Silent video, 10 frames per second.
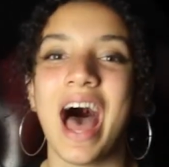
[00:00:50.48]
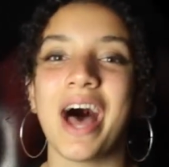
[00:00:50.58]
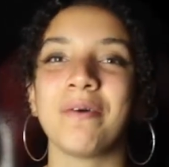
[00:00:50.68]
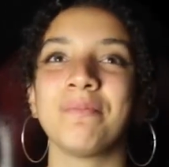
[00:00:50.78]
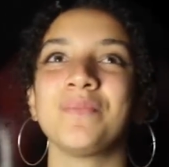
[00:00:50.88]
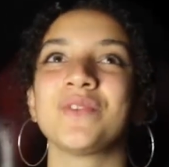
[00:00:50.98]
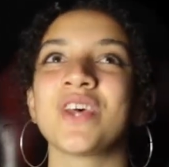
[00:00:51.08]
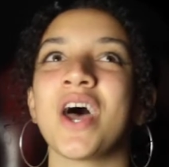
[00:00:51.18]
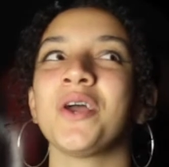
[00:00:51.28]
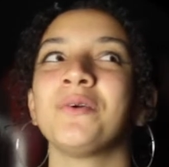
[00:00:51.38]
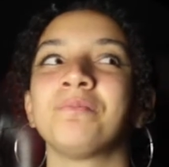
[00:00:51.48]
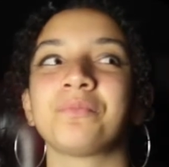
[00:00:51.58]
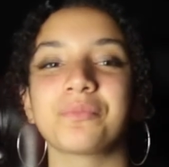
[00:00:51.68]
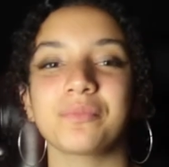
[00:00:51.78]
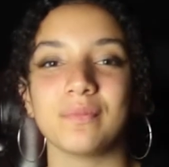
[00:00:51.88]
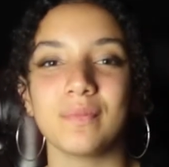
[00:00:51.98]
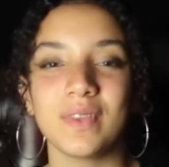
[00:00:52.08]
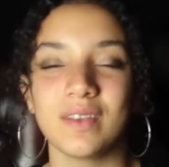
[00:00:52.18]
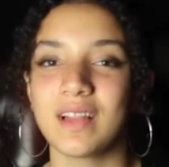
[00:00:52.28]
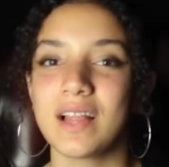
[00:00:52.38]
Um, so,
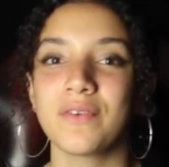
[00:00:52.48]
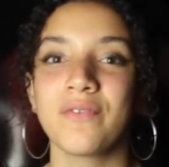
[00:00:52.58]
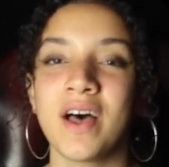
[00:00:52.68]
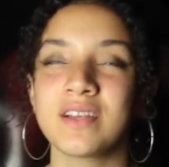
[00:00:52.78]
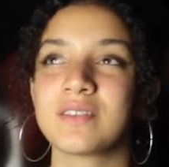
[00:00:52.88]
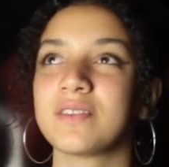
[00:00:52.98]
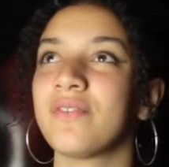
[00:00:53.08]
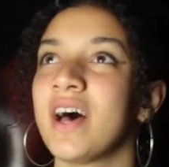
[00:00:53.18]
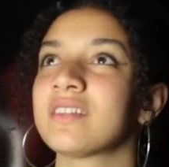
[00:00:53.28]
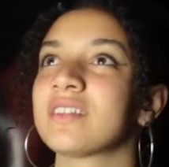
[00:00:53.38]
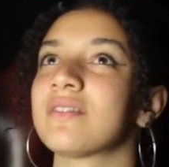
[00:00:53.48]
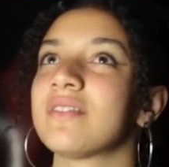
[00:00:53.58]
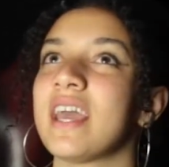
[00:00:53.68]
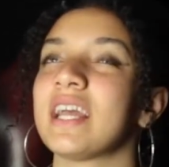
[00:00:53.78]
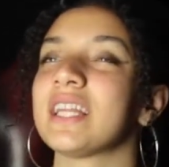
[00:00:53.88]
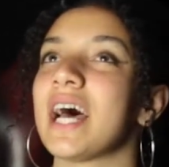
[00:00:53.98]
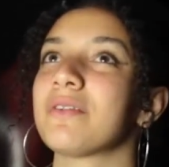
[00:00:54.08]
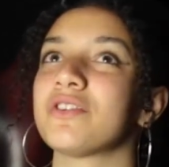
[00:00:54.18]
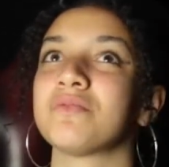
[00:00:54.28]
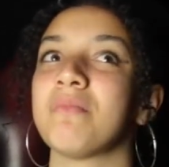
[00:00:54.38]
like the first, the first thing
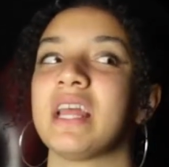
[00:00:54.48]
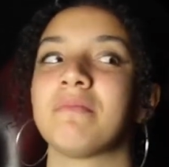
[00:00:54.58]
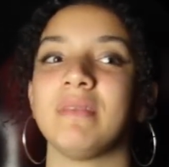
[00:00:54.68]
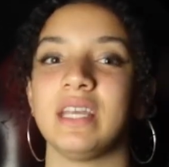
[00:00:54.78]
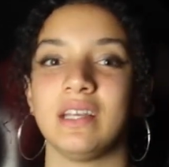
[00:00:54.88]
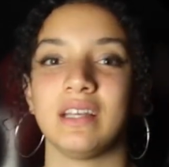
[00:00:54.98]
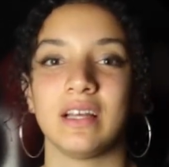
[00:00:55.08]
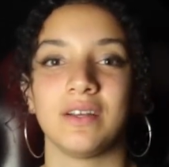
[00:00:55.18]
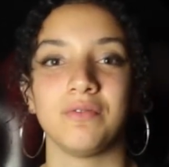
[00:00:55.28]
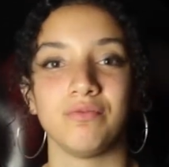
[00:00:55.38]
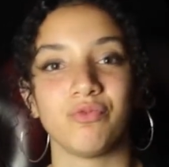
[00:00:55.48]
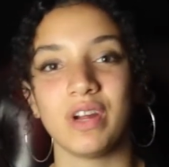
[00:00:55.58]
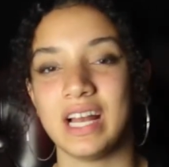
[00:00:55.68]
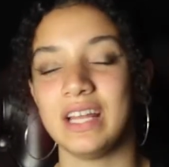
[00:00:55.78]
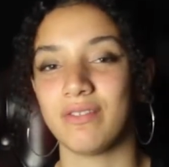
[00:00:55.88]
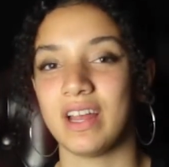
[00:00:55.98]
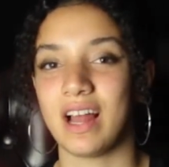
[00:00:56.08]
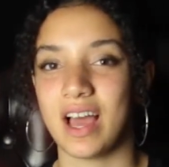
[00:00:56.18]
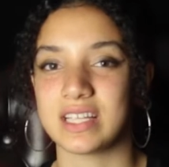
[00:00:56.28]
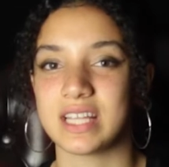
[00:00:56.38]
that just made me really
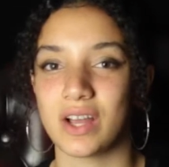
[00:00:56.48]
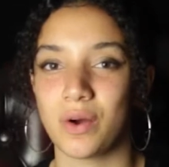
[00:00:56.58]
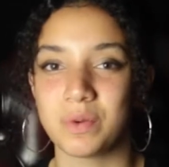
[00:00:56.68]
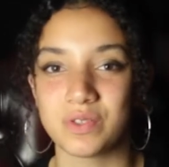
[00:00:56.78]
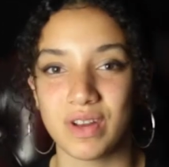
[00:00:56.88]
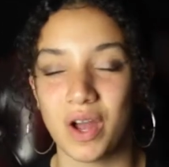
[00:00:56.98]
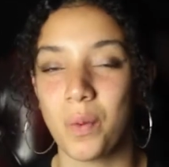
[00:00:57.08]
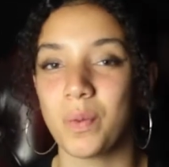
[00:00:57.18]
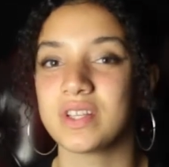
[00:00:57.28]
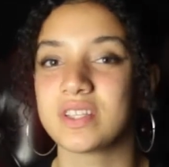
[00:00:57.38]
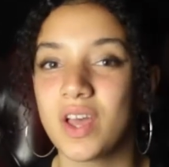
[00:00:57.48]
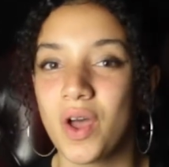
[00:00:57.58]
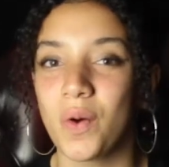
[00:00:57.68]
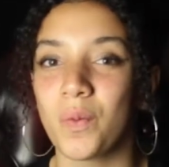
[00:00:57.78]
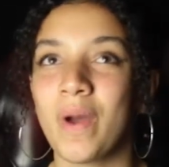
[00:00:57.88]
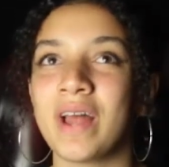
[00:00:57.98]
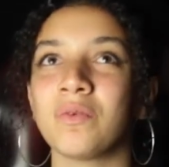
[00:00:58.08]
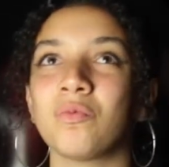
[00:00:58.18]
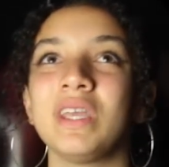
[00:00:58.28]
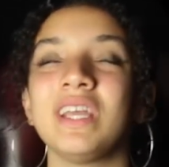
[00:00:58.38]
realize that God was real was
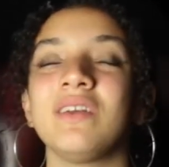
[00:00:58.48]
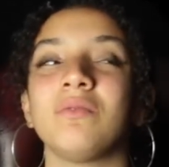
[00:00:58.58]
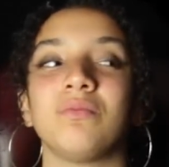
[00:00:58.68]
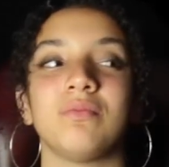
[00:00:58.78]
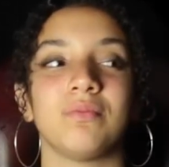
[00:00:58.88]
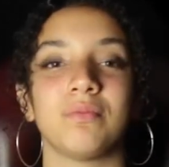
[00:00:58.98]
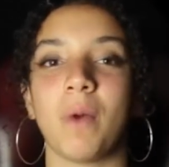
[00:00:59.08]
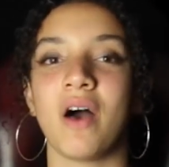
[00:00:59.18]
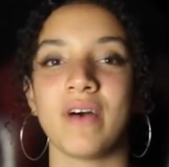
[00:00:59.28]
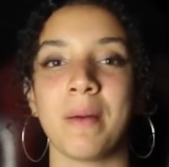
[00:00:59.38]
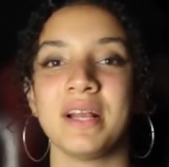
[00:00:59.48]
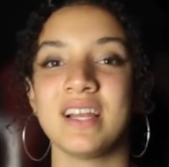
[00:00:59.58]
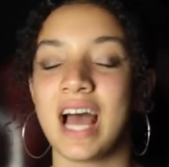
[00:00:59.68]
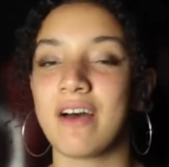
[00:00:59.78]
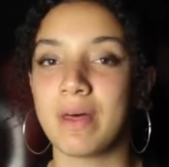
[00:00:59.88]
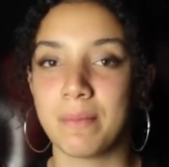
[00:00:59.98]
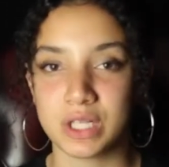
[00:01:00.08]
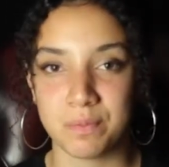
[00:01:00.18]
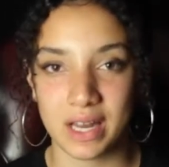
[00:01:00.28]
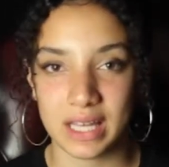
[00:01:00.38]
when we our family didn't have that
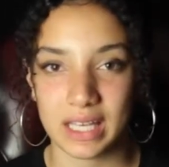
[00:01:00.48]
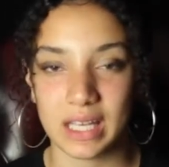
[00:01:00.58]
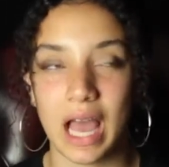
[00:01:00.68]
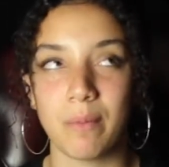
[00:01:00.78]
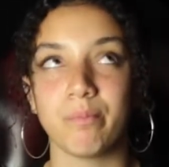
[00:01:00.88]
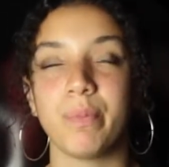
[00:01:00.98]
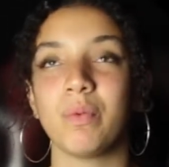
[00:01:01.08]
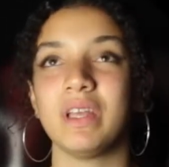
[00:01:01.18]
much money, um, but